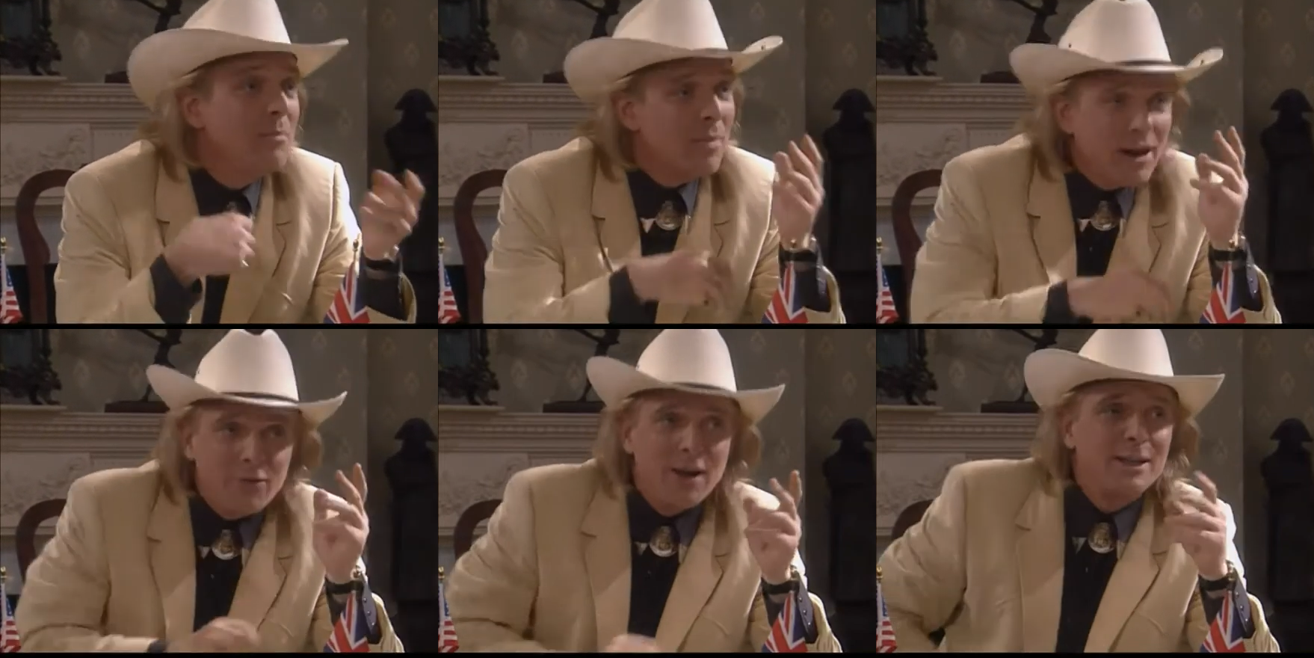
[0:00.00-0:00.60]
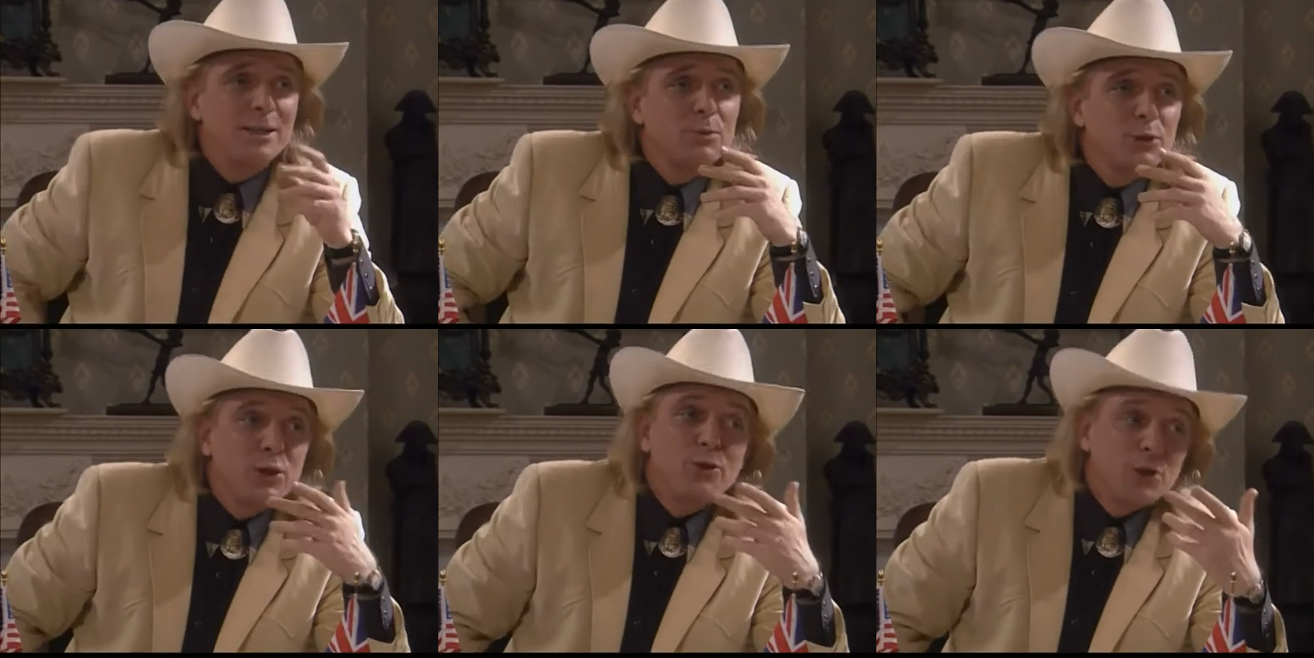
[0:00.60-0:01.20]
My findings
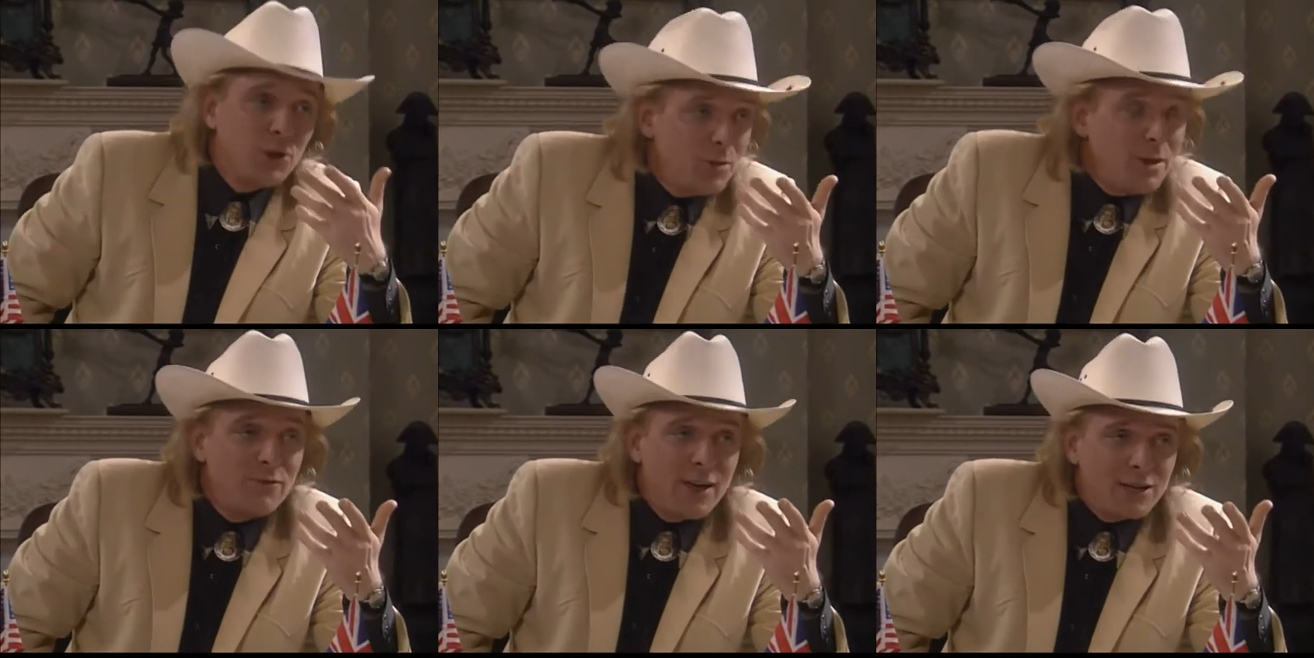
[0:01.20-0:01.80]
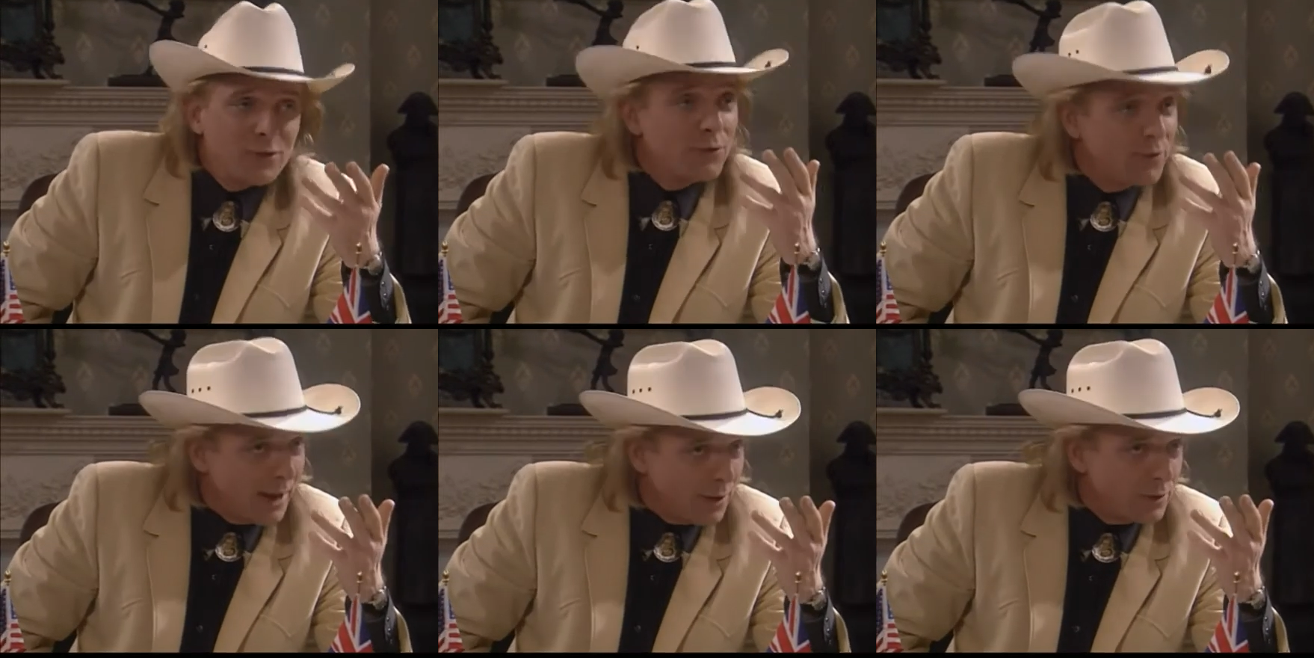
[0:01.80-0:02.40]
will show the Cuban invasion
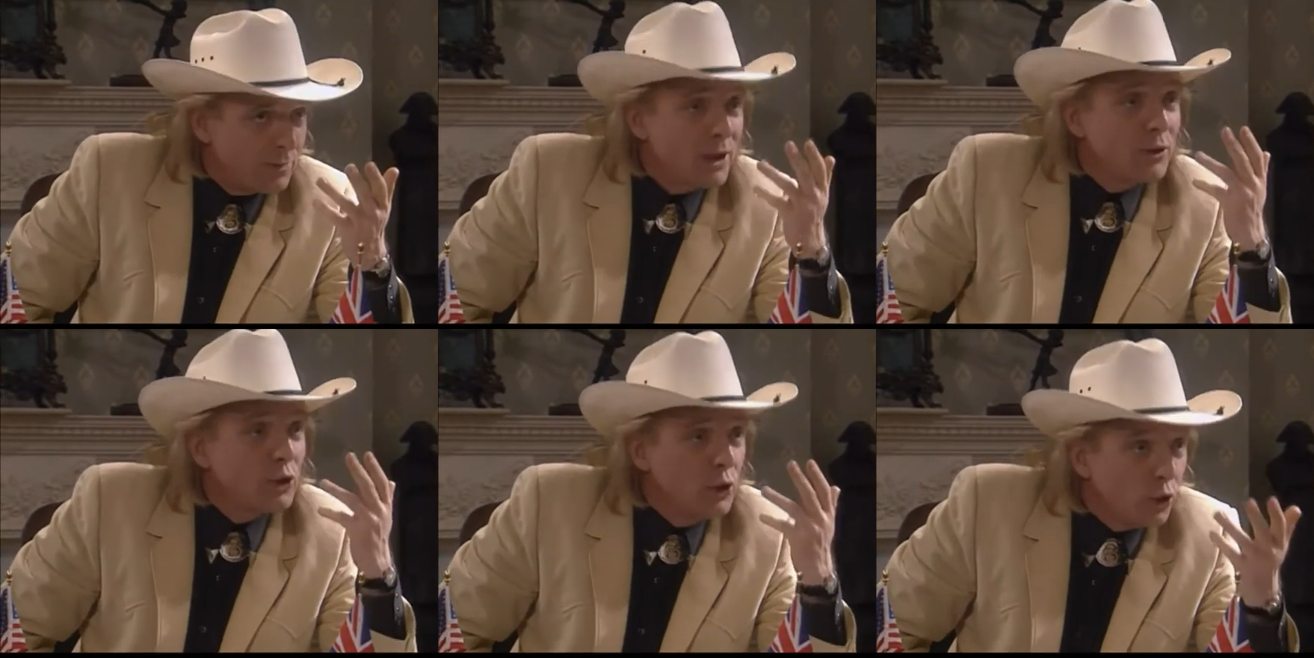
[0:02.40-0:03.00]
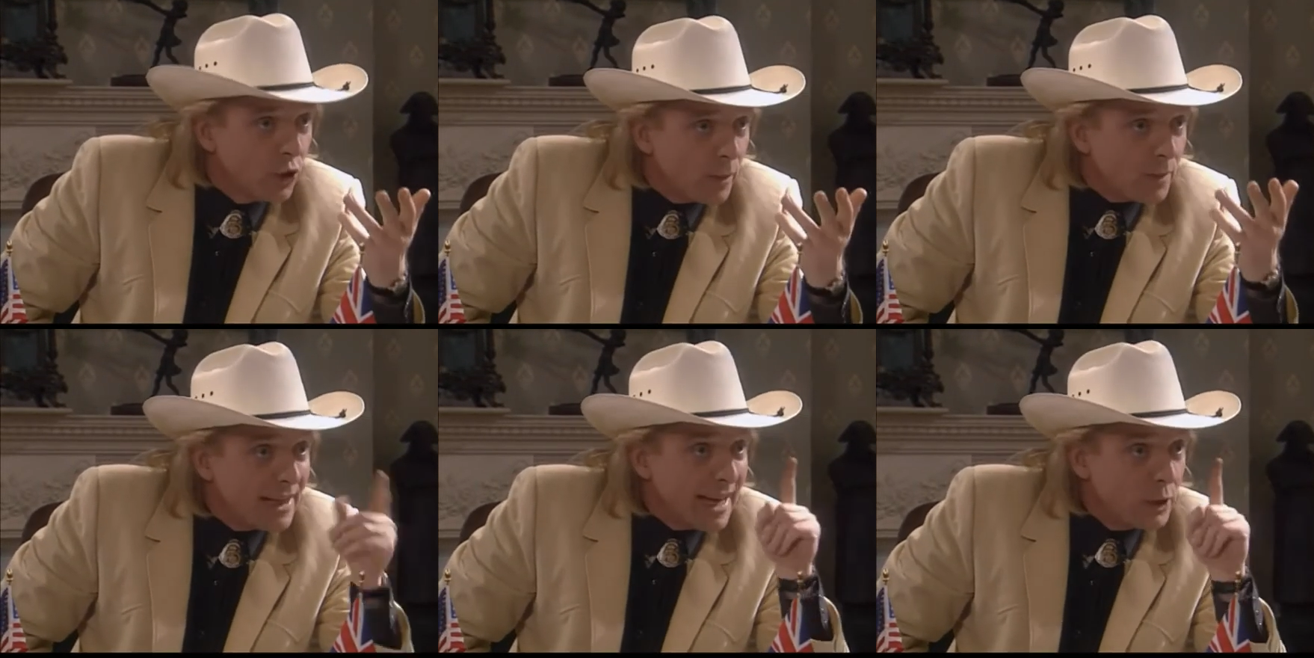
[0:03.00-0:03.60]
failed because
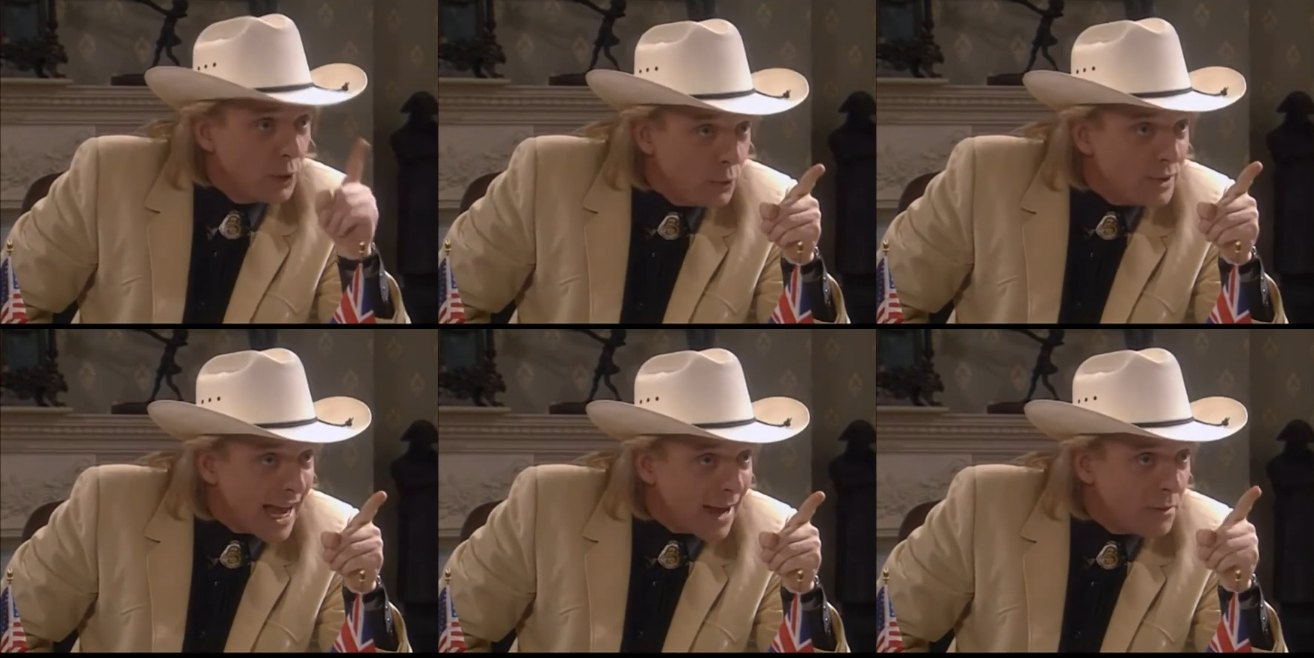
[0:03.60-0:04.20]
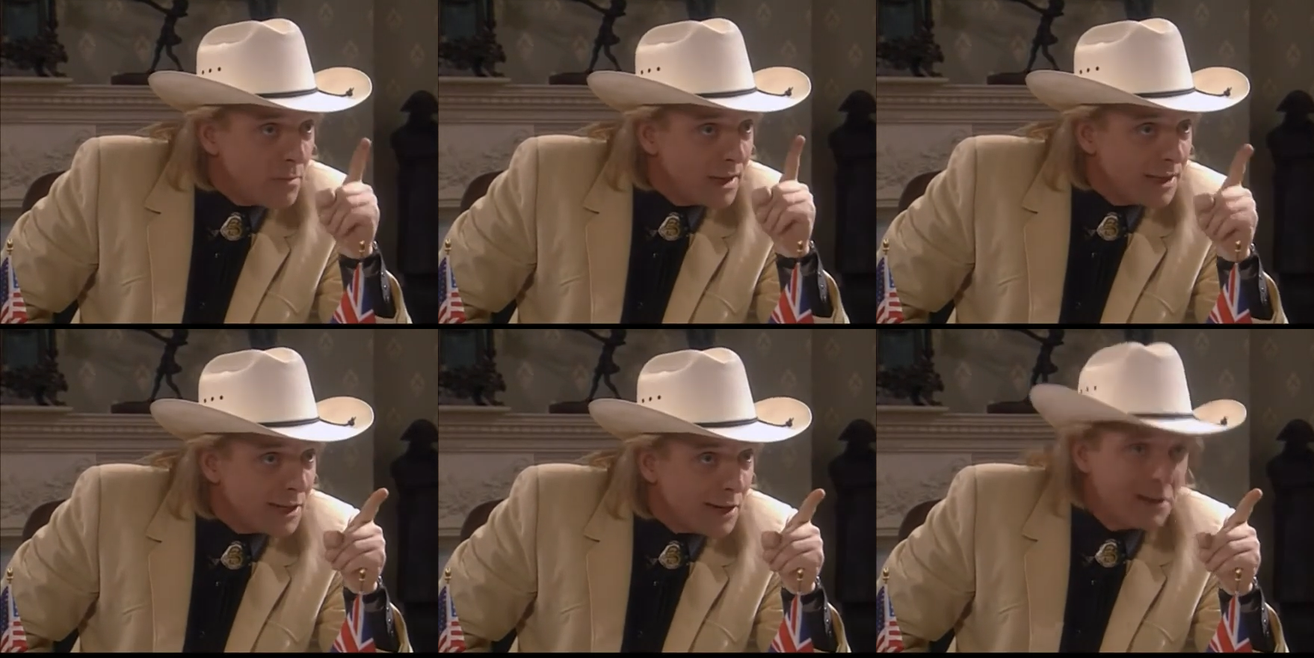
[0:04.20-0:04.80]
Europe let you down
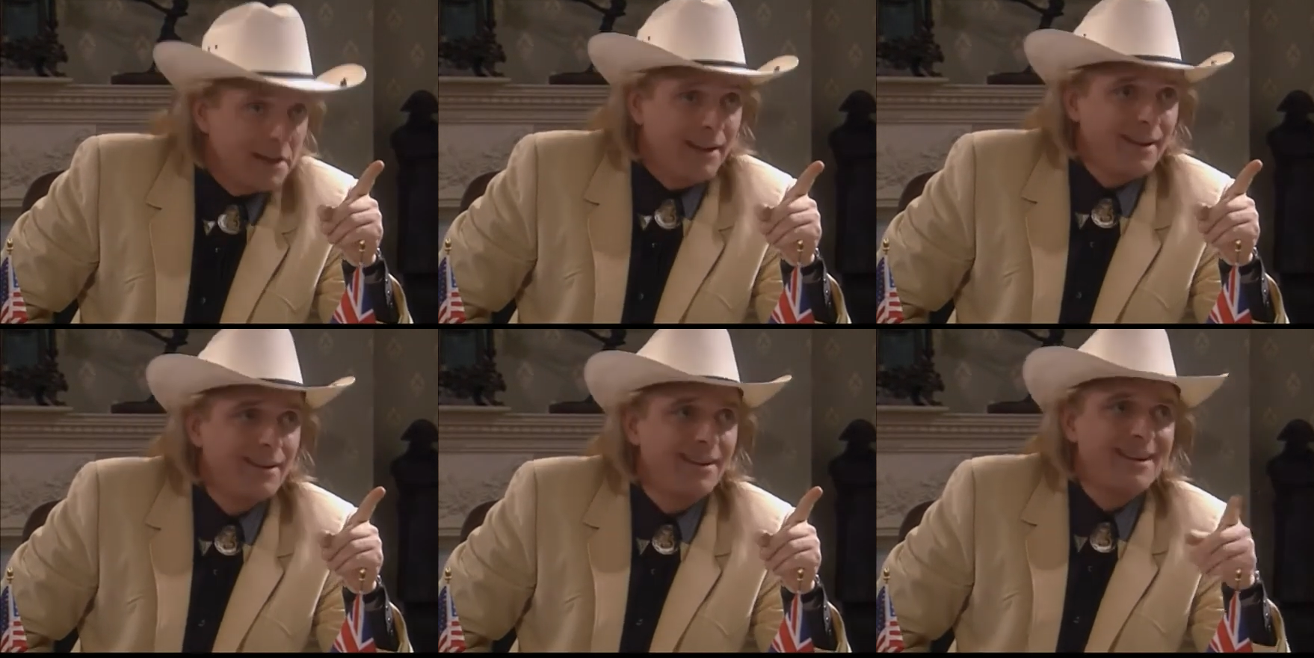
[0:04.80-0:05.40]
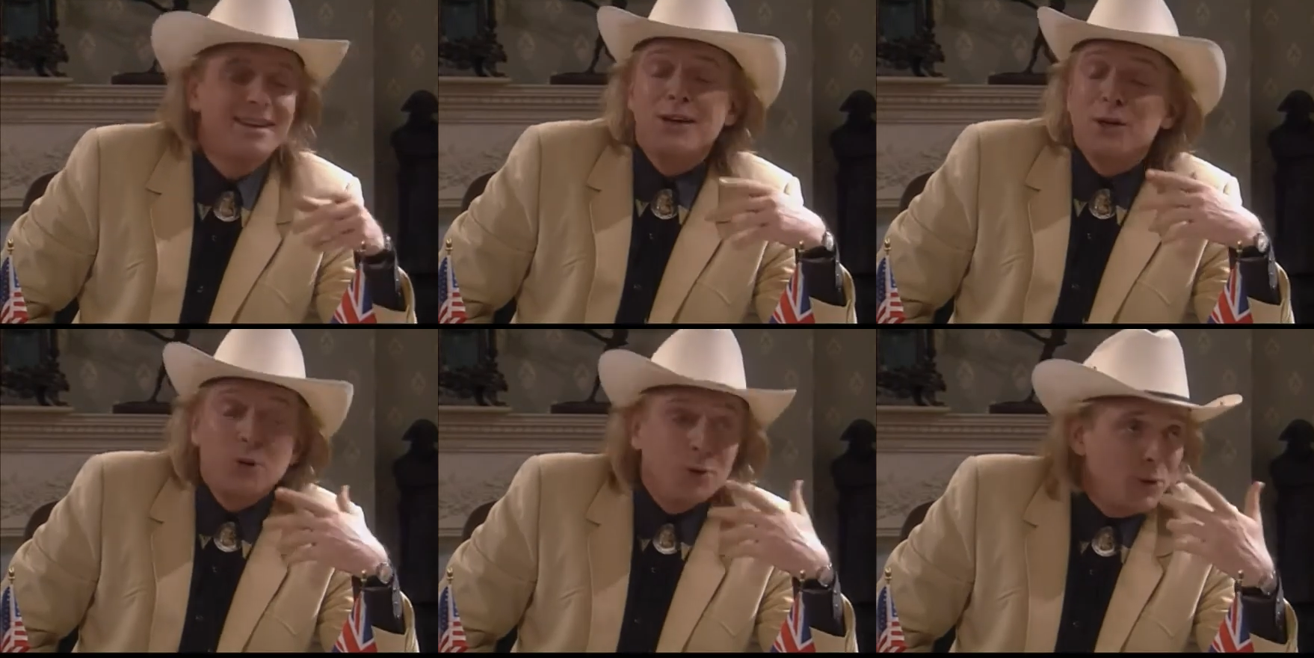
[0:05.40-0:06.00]
militarily.
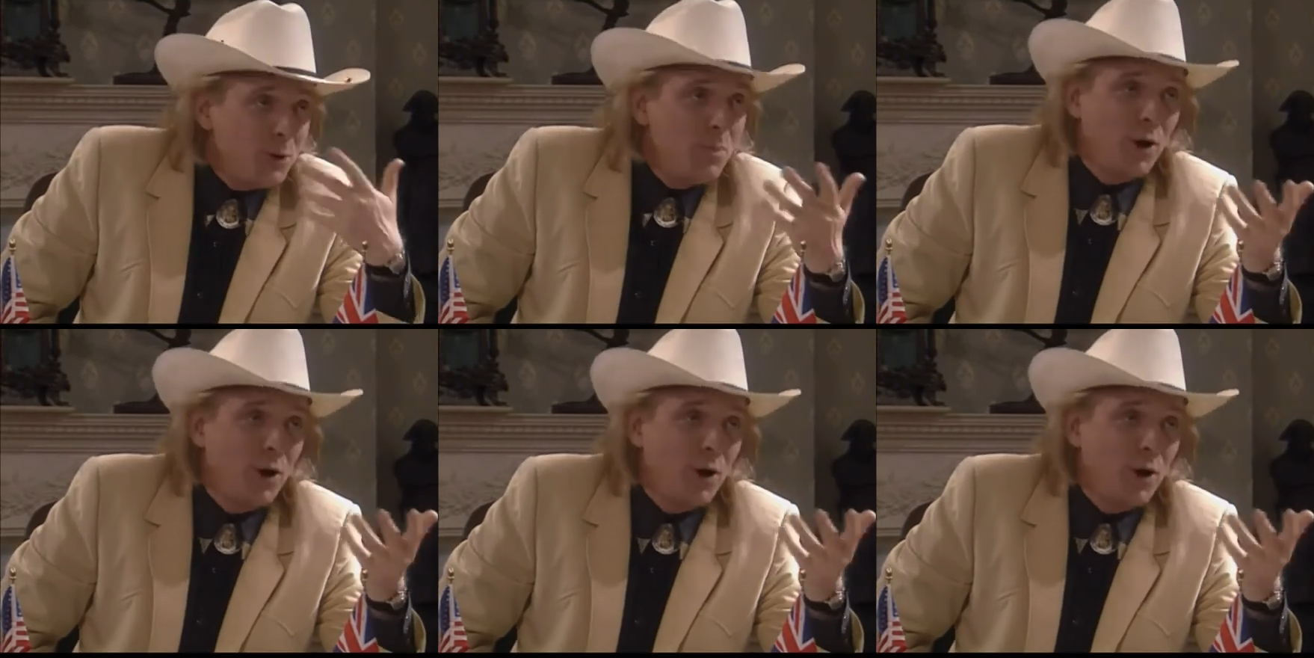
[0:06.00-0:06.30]
Your new